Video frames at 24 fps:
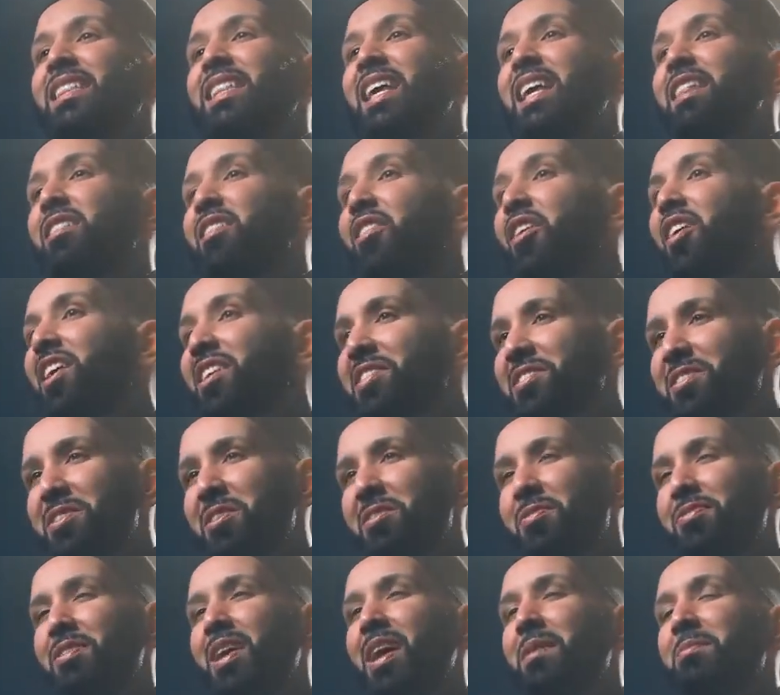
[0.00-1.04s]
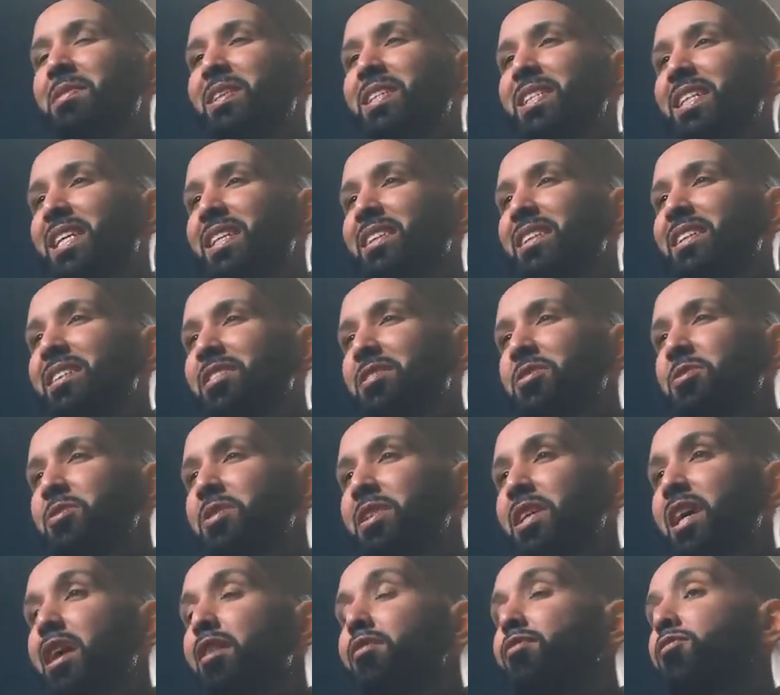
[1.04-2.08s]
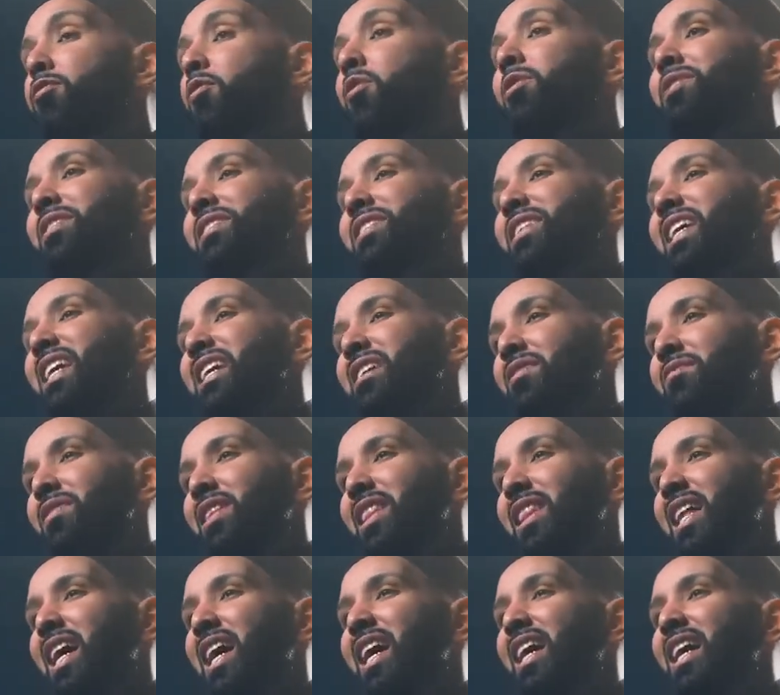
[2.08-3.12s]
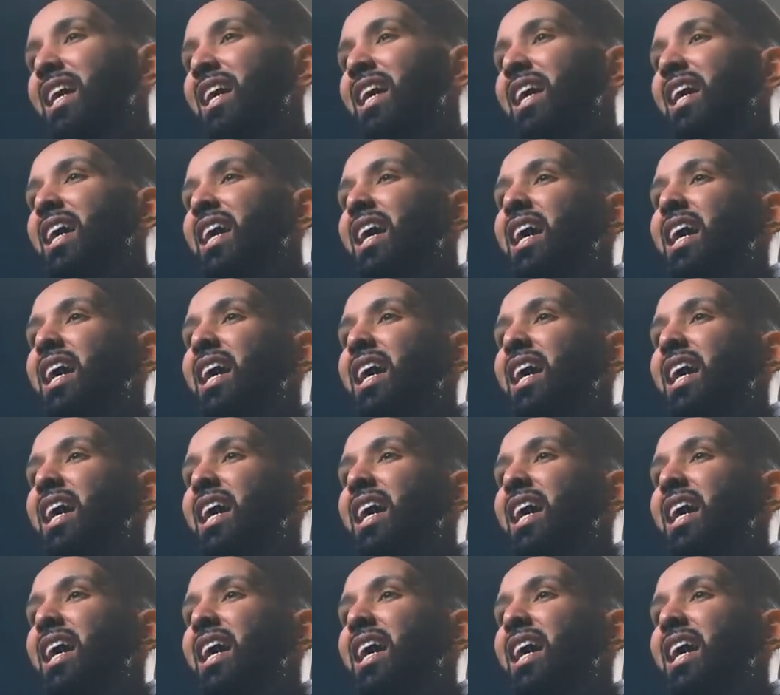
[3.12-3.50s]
they lost their families in this dunya for the sake of Allah.